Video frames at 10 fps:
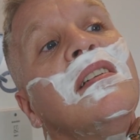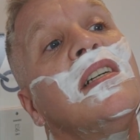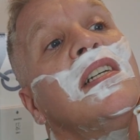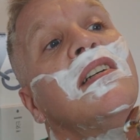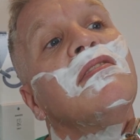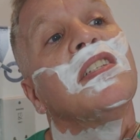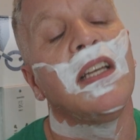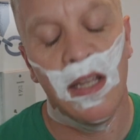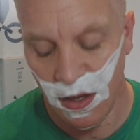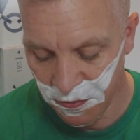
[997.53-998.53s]
And
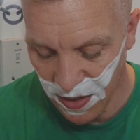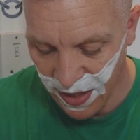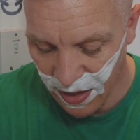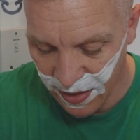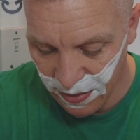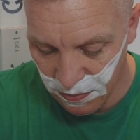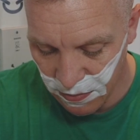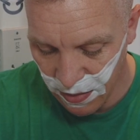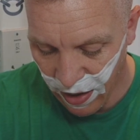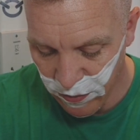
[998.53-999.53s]
obviously, if they ain't
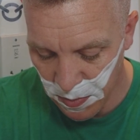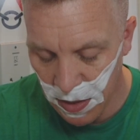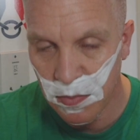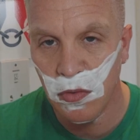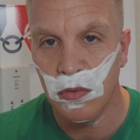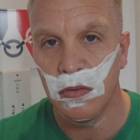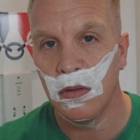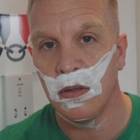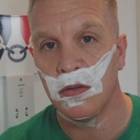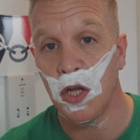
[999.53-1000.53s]
having people
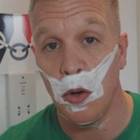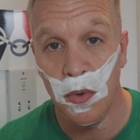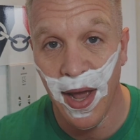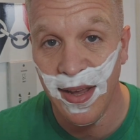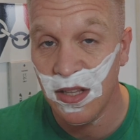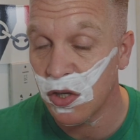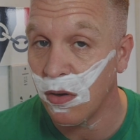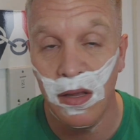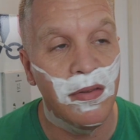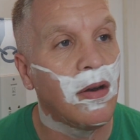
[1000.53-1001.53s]
donate or
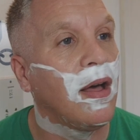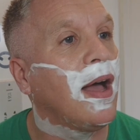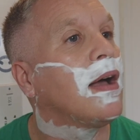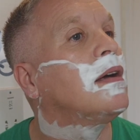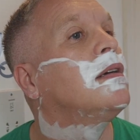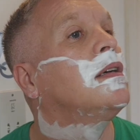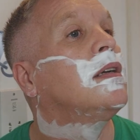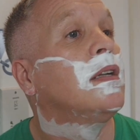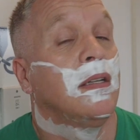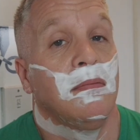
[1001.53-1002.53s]
anything like that,
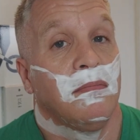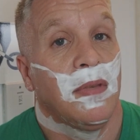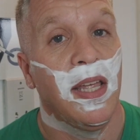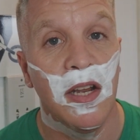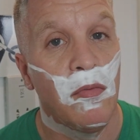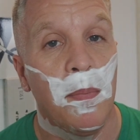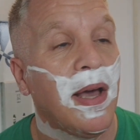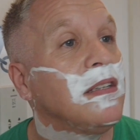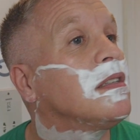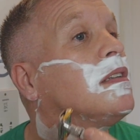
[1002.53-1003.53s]
they ain't going to
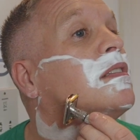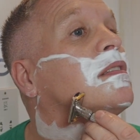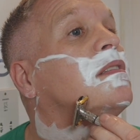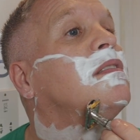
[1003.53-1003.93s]
replace things.